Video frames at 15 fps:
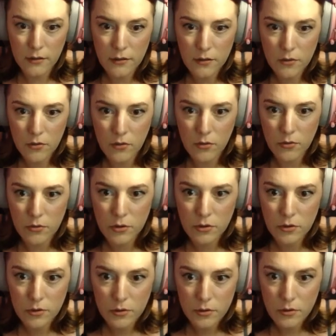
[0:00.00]
God.
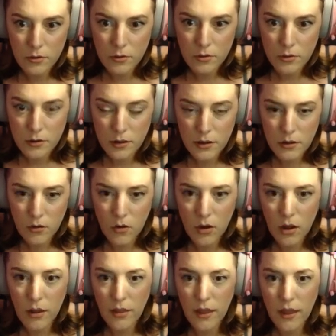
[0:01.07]
Did not
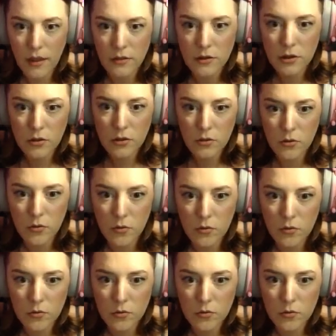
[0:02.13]
like that at all.